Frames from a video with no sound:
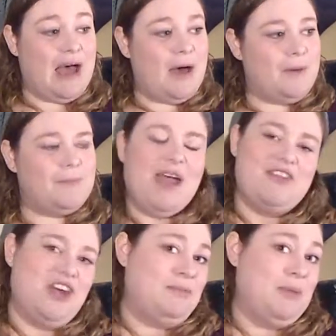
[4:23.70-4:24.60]
I
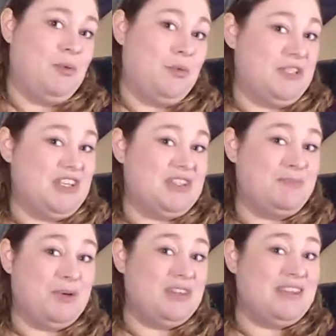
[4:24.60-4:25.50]
thought people would just
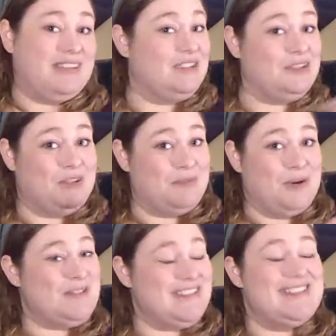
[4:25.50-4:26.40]
put the little
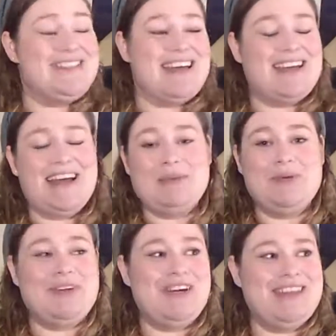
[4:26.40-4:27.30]
emojis that I
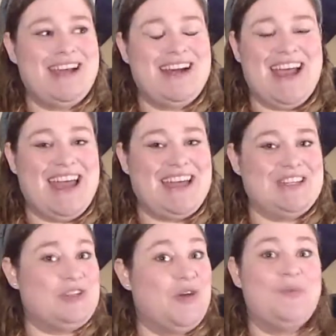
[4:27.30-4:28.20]
put on there,
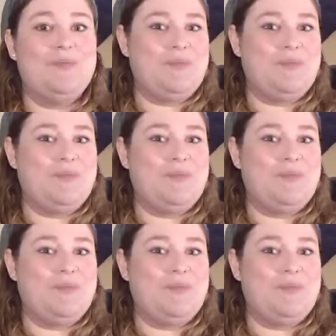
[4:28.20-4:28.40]
and nope,